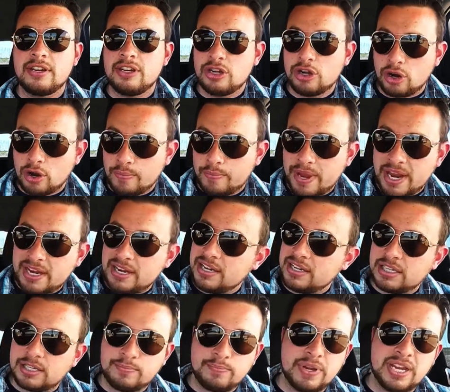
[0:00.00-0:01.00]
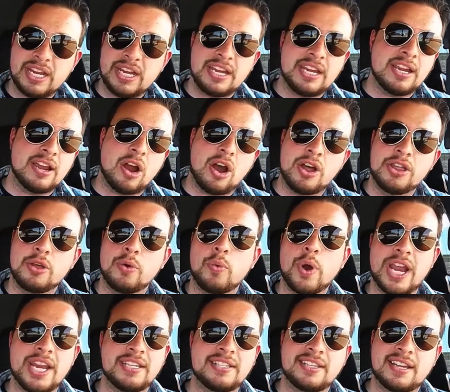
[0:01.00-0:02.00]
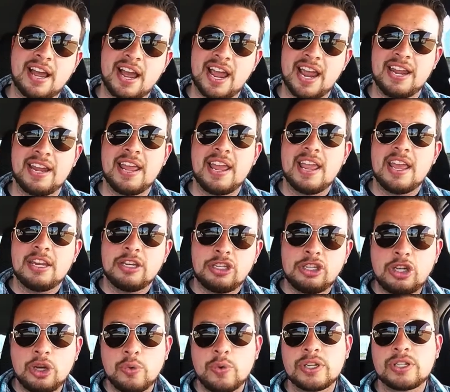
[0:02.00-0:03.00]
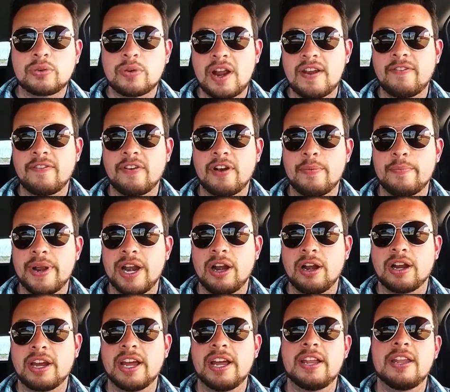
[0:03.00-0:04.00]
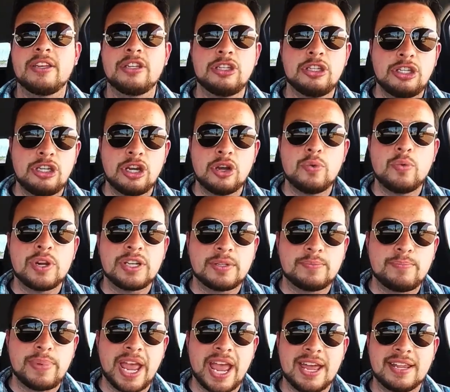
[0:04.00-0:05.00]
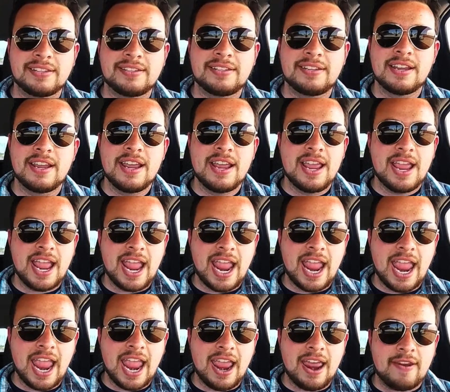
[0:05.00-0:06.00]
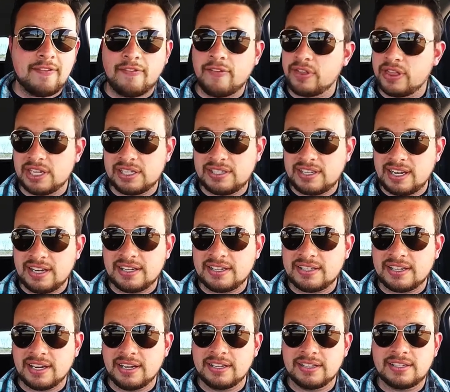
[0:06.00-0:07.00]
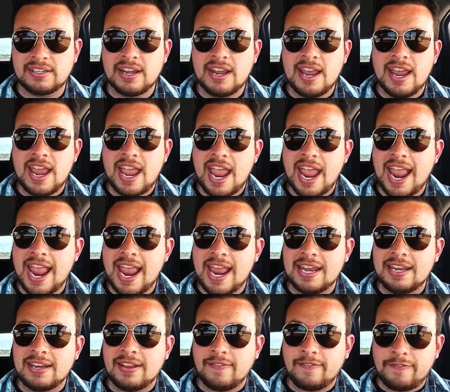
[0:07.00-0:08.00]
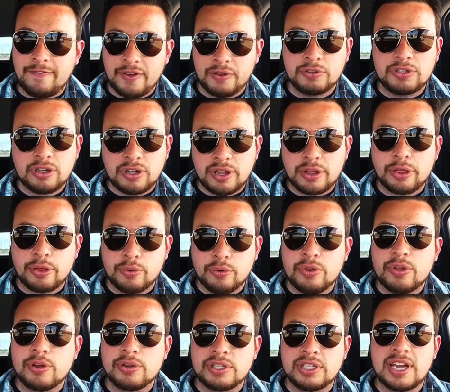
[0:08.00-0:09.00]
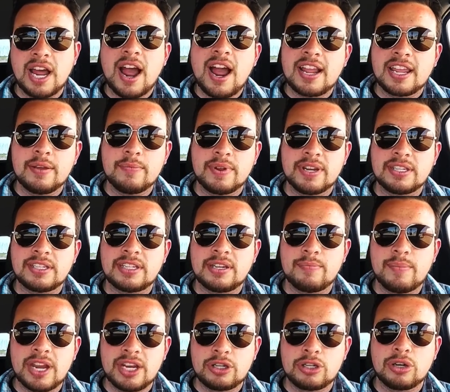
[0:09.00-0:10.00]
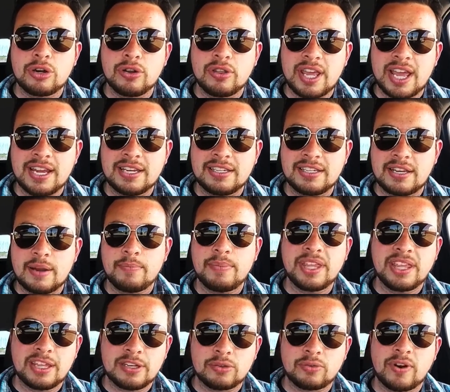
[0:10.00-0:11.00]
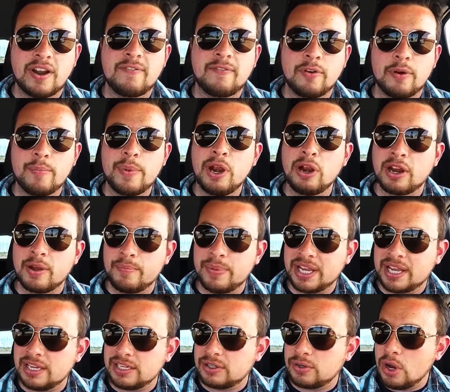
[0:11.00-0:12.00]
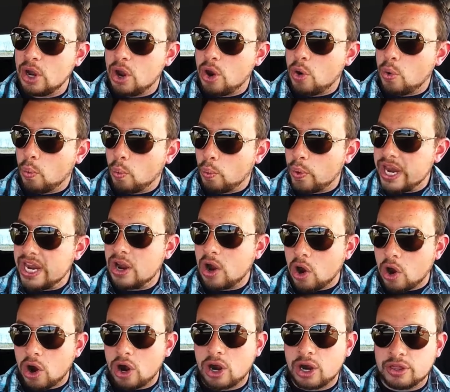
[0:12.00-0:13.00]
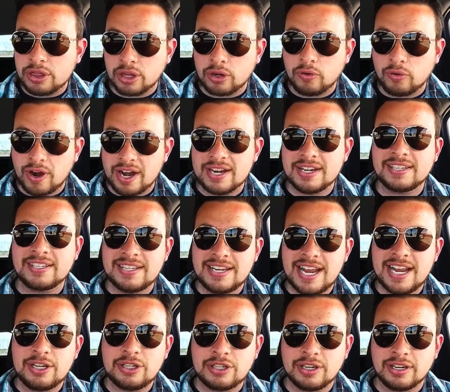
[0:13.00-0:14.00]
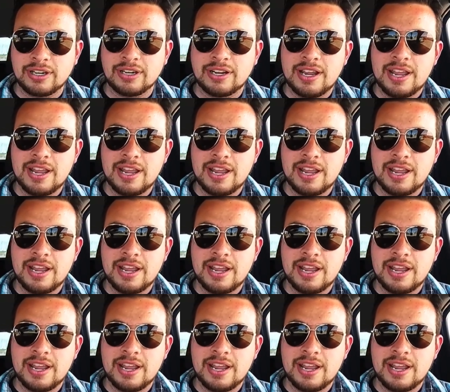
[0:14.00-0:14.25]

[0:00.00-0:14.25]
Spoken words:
your opinions be on the wayside. Do what's right for America, do what's best and for the citizens, and filter it through those documents to make sure that it's something that's right for America, because we are the greatest nation.